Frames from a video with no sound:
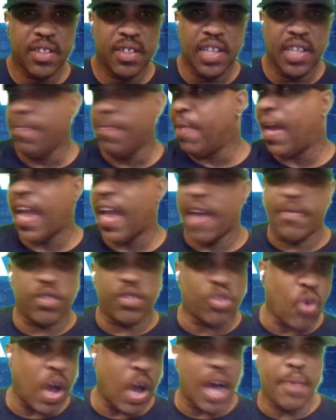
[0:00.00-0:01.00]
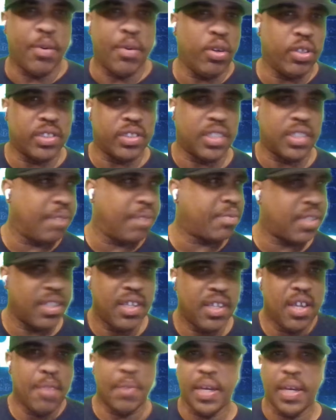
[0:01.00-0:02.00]
He may have a squabble or something,
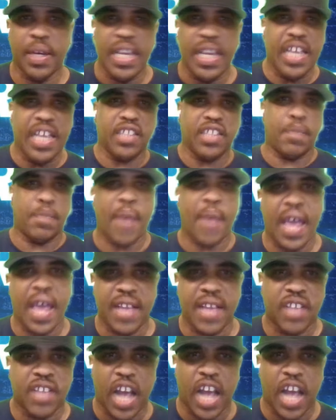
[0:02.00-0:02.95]
but he gets a pass.